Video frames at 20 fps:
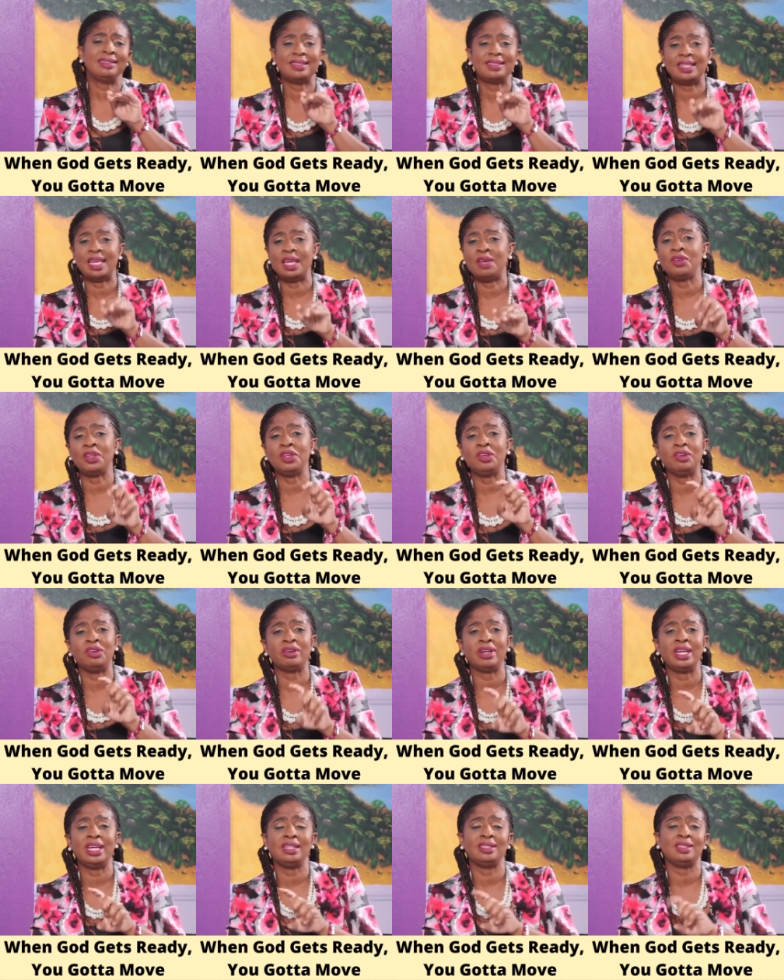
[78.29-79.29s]
saving
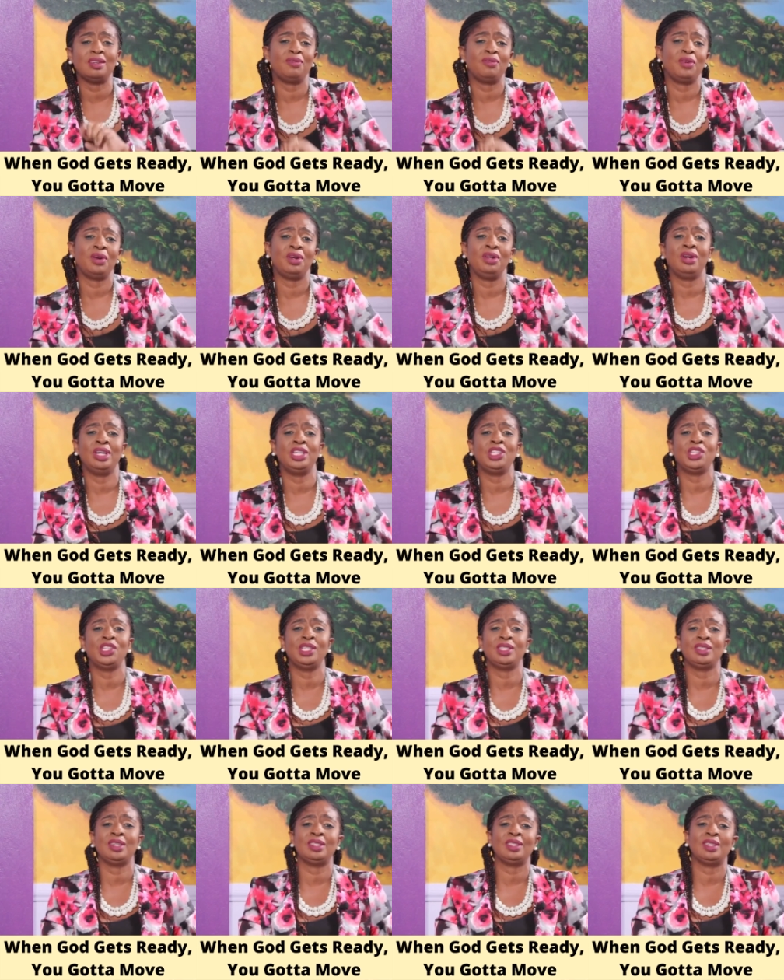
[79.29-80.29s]
grace of our Lord
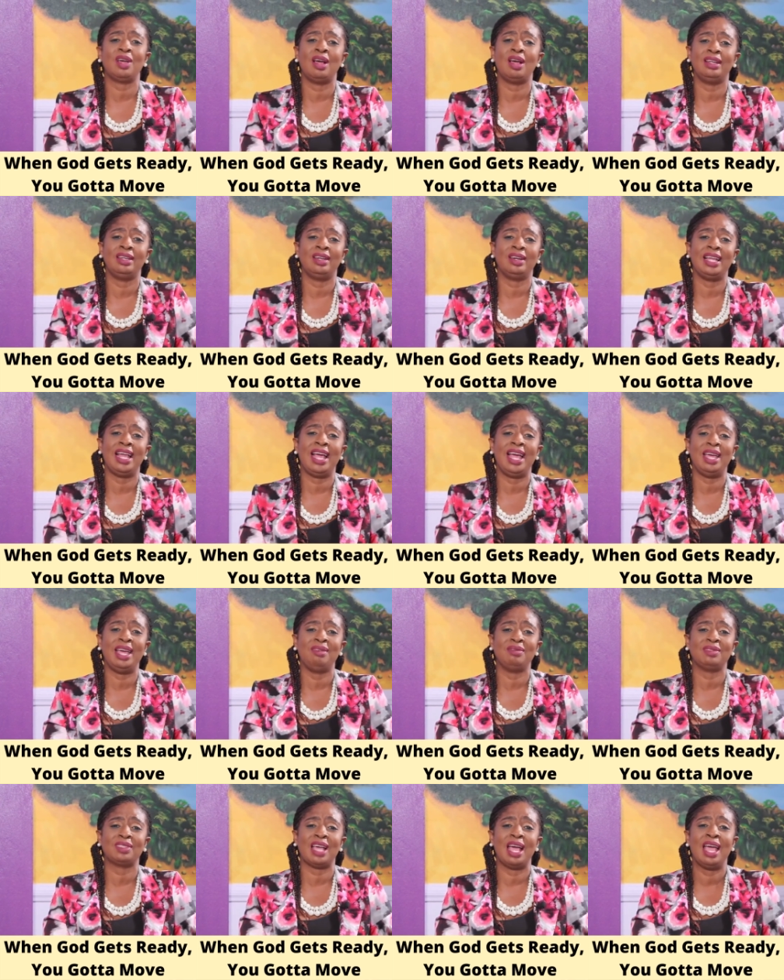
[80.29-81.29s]
Jesus on their
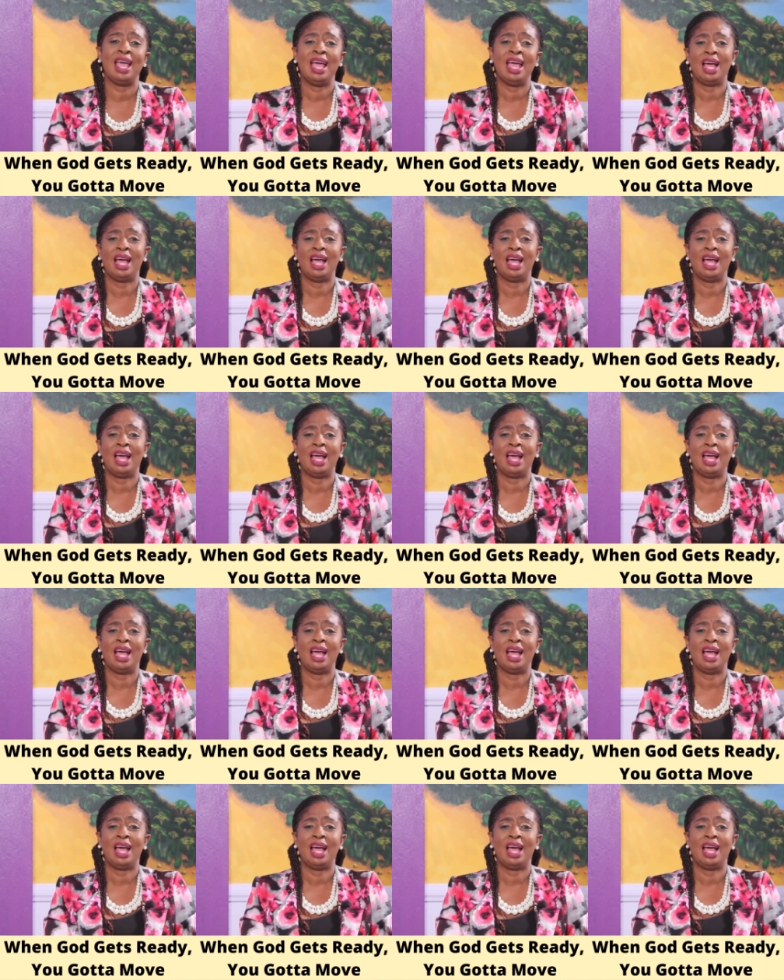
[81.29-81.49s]
lives